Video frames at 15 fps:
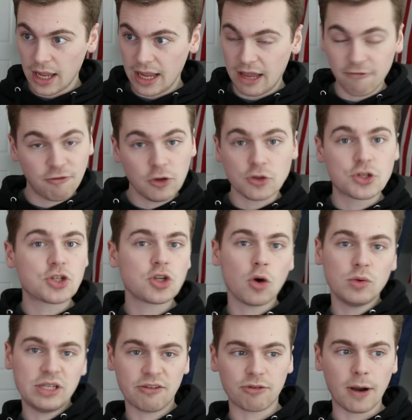it feels
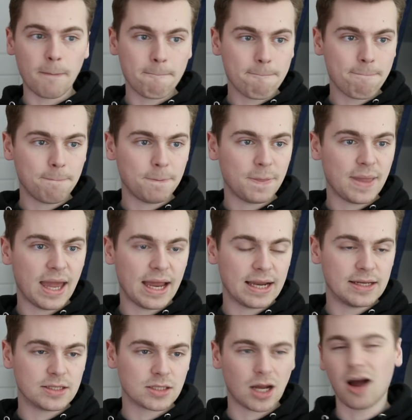so different.
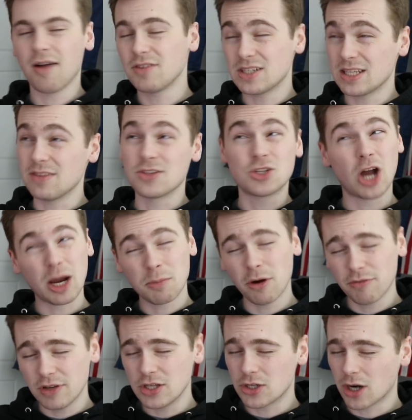And obviously the
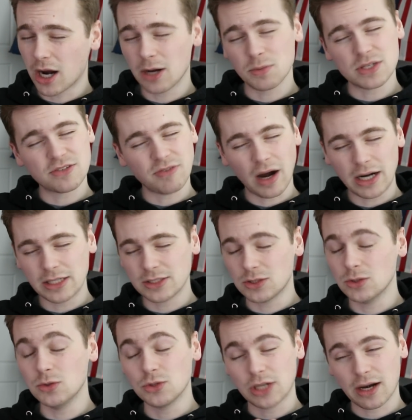Changmo feature on it was fire
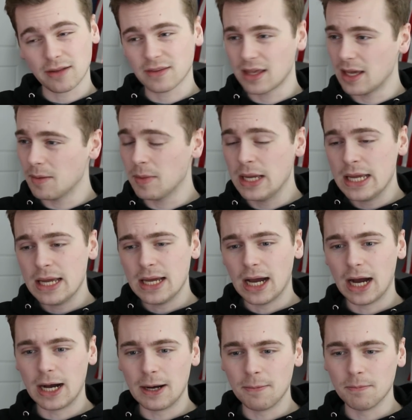too, shout out to him.
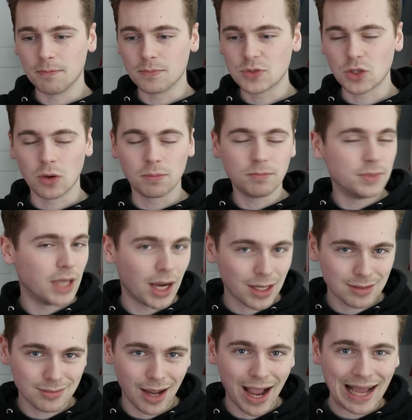I
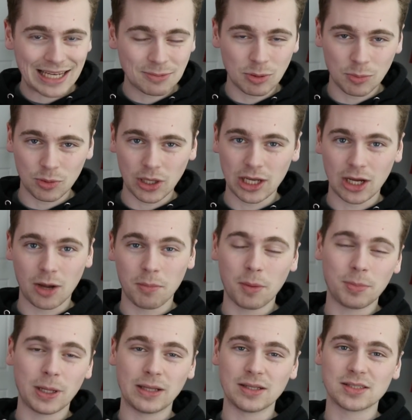had to put Play on my
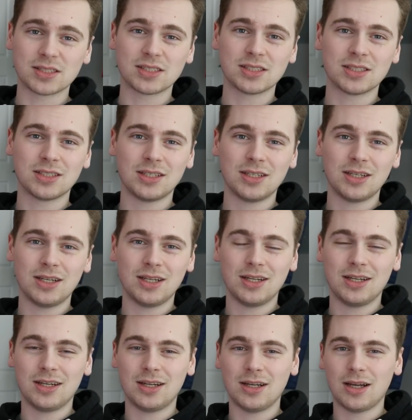playlist.
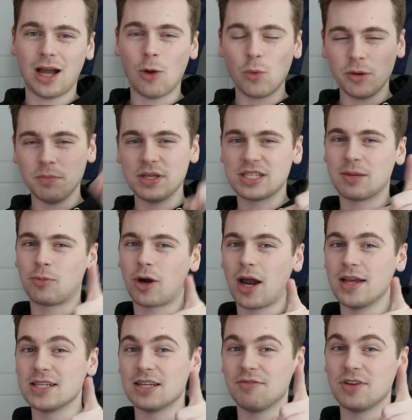I wouldn't be
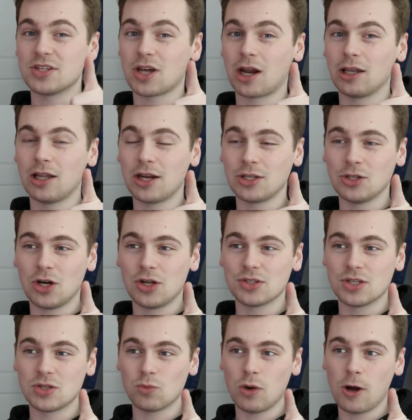surprised if it's on a lot of y'all's
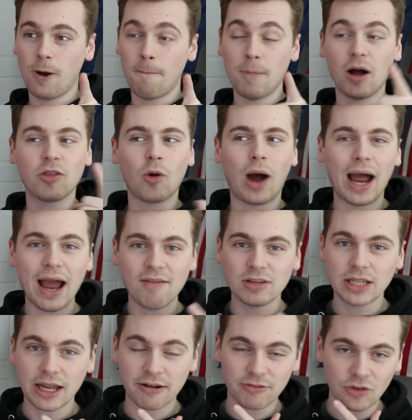as well. Although I have a
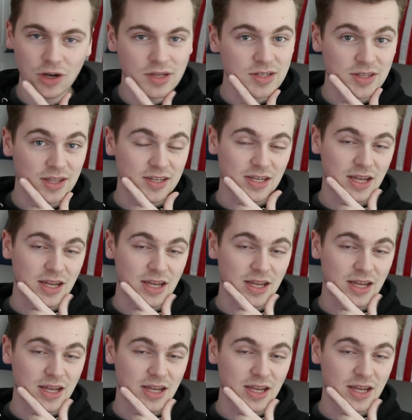lot of friends that